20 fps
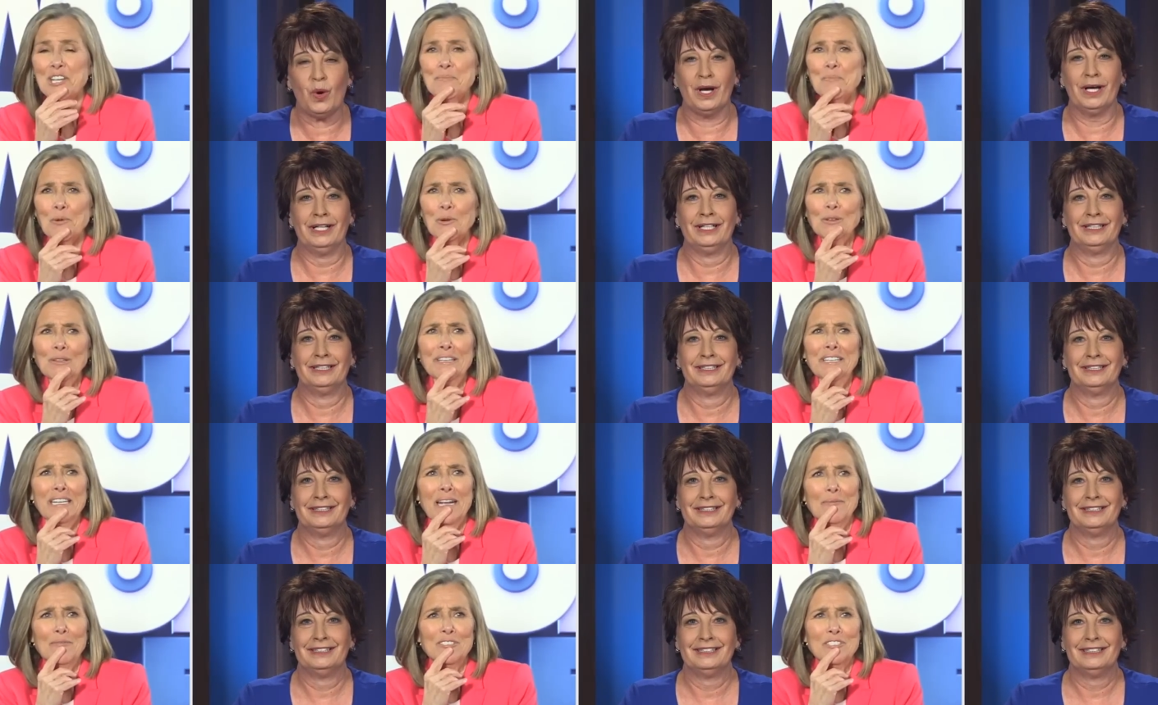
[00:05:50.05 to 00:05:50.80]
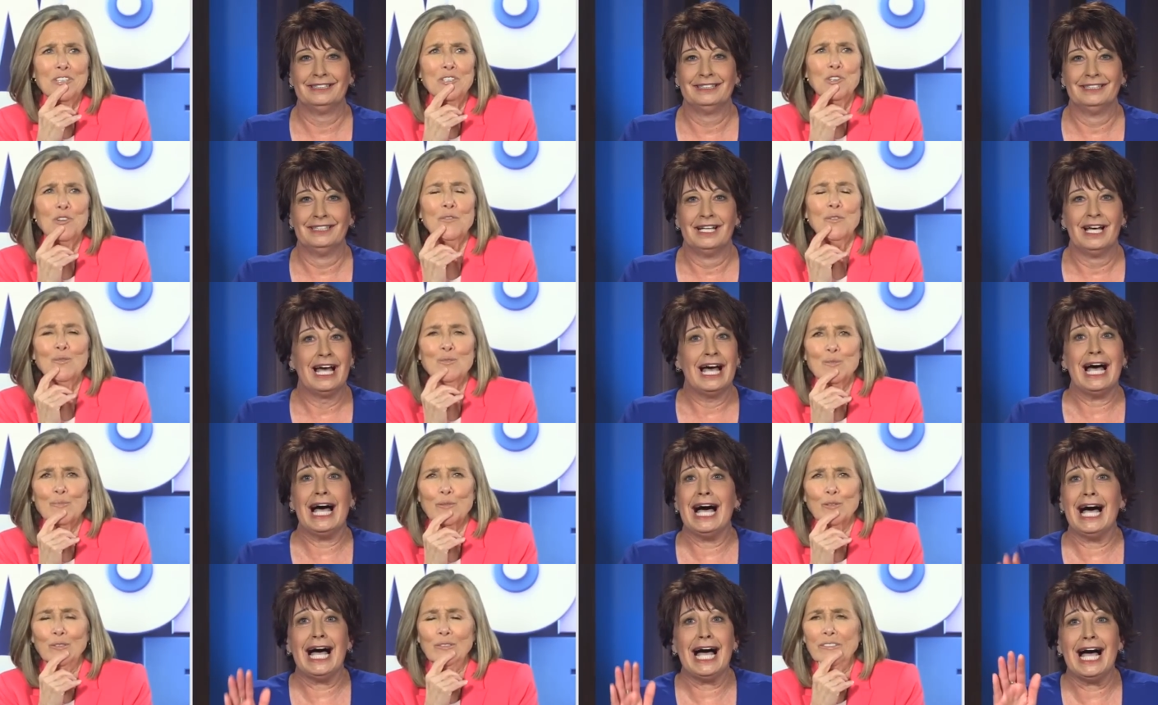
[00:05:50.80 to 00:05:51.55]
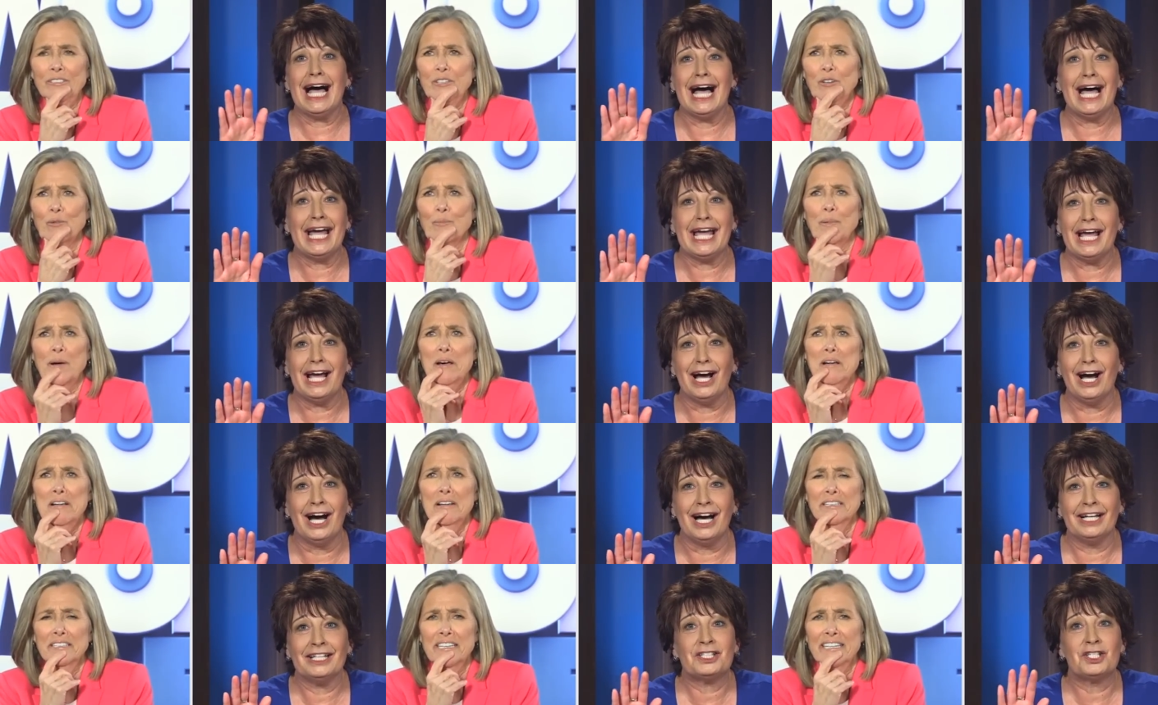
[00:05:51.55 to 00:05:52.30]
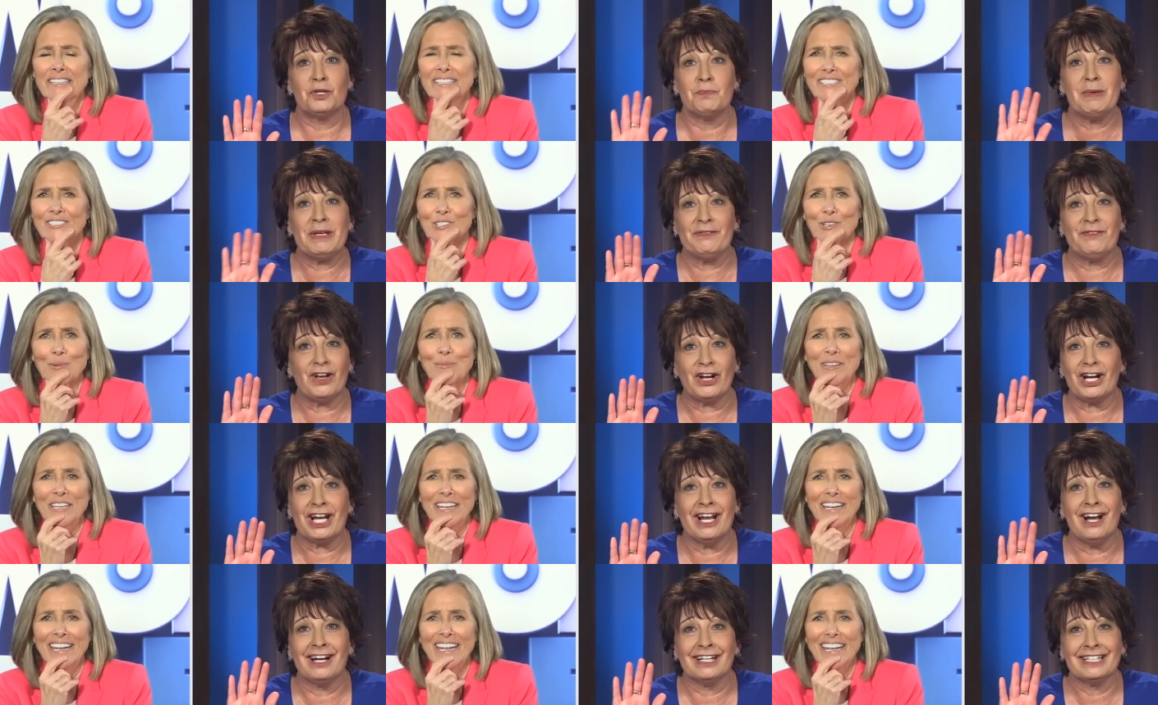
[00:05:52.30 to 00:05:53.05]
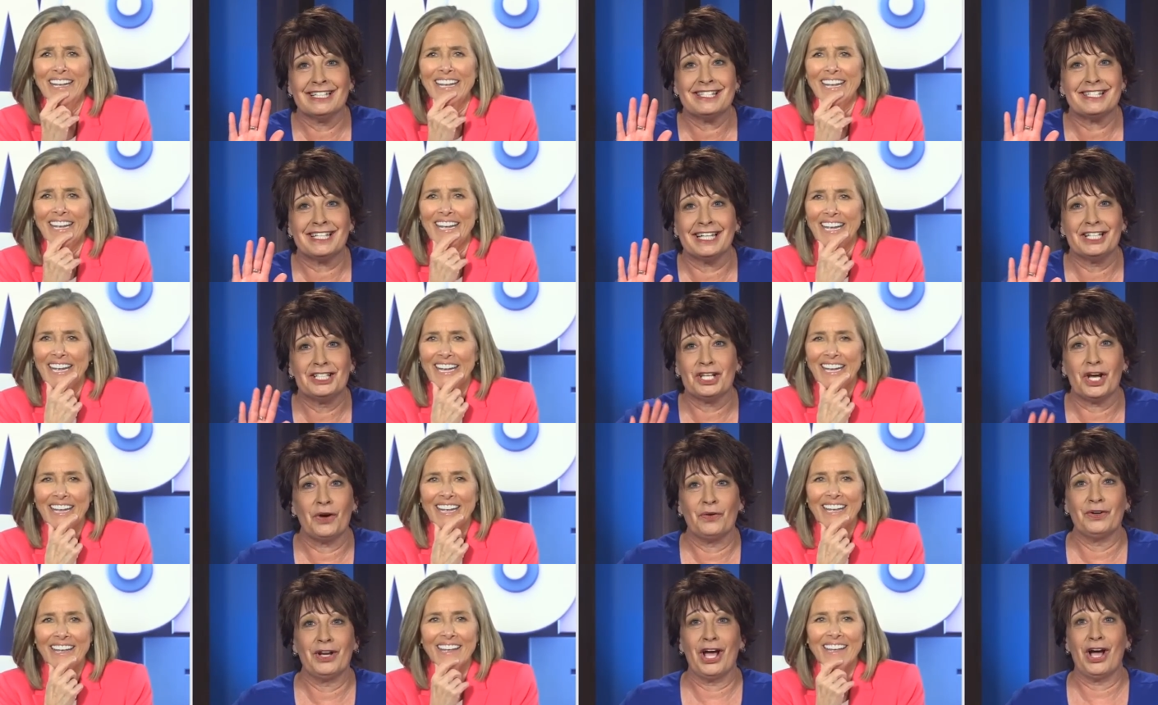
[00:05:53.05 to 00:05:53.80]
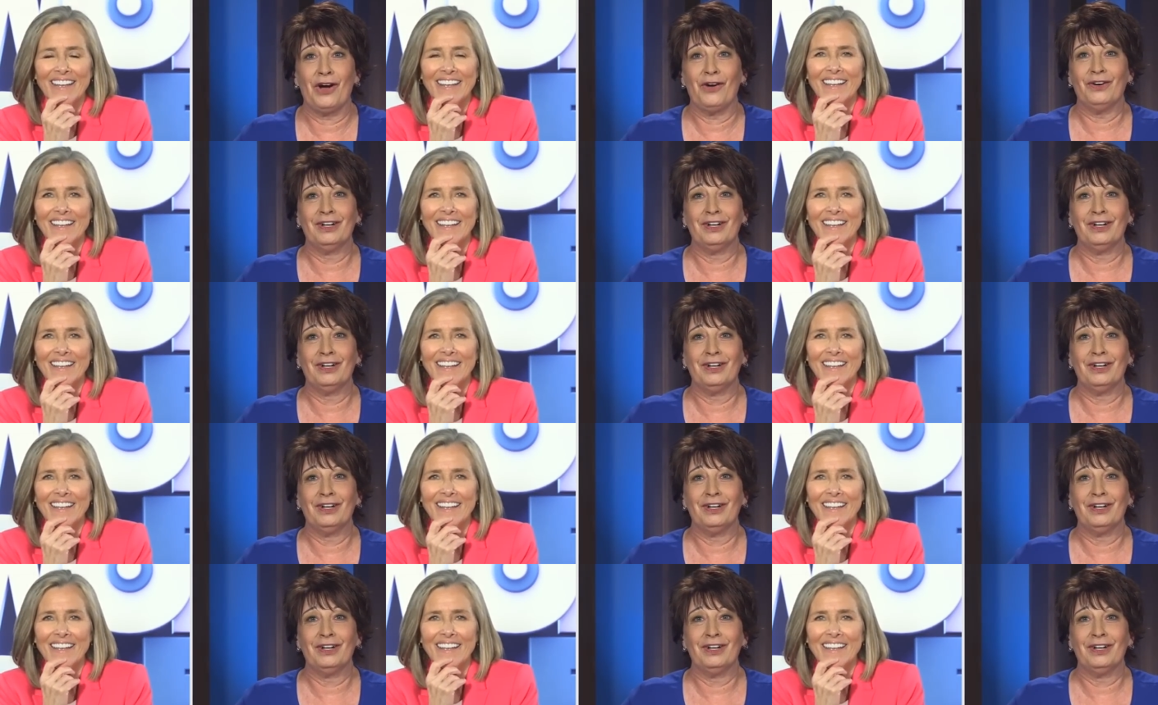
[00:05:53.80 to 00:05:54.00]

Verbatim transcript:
Speaker 1: it Berlin? I wasn't sure if it was Berlin I, or Bonn. Uh,
Speaker 2: to be very Germany. honest, I don't know.